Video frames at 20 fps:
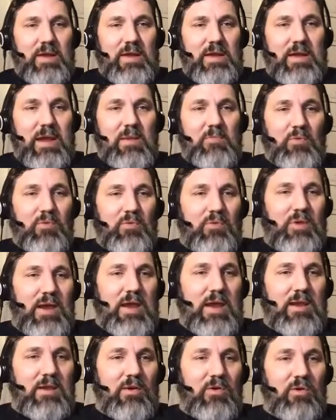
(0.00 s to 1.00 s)
We got April.
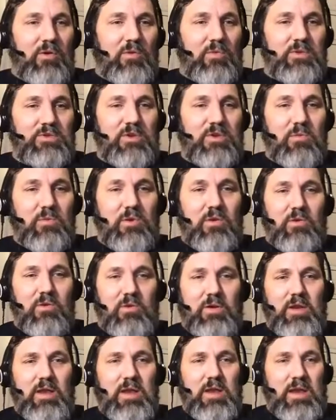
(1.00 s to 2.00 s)
Hey, girl, what's going
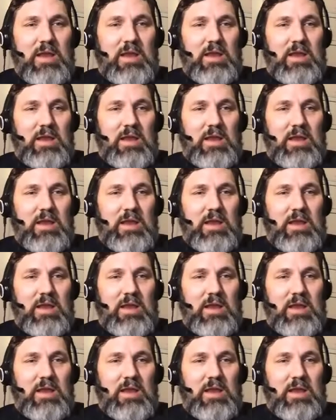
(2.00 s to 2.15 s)
on?